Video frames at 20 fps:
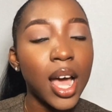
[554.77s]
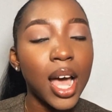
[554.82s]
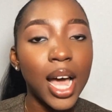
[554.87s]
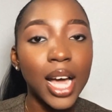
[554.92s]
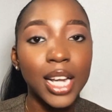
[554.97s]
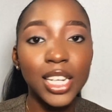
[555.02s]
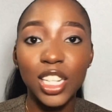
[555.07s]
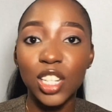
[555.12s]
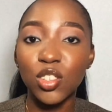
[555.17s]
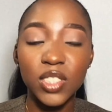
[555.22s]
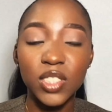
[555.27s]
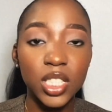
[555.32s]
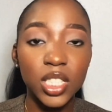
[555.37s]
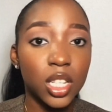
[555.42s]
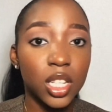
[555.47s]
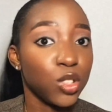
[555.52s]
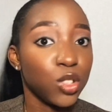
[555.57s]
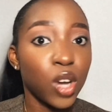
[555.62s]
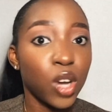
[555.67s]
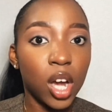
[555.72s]
At the end of the
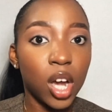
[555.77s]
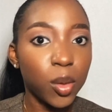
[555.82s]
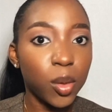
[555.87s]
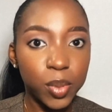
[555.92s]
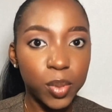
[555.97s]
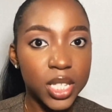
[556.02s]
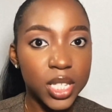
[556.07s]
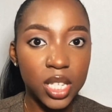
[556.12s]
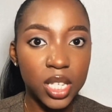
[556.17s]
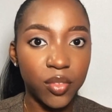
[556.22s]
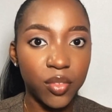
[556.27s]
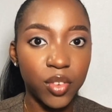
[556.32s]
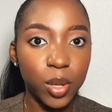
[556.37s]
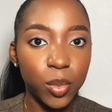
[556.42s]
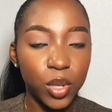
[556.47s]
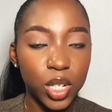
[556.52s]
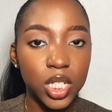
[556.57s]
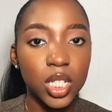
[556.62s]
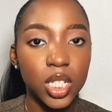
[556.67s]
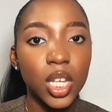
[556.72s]
day, you cannot please
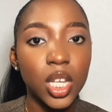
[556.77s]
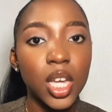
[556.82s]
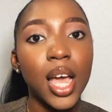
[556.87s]
everybody.